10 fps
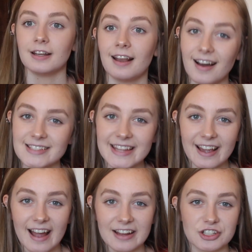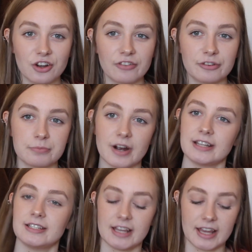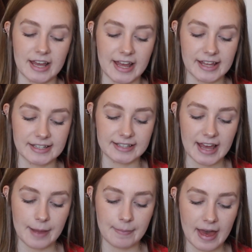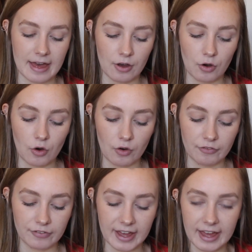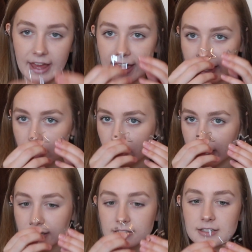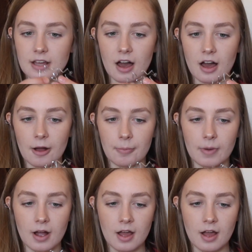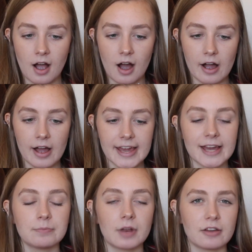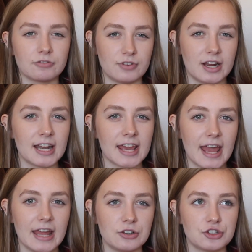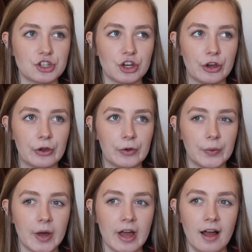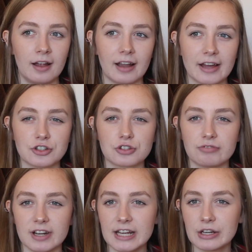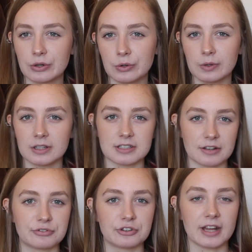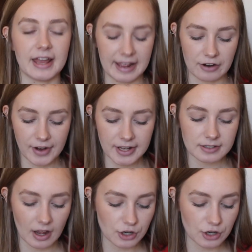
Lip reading: The last thing I actually got from Brandy is a pair of earrings. I am, like, really into, like, just really cool and different earrings.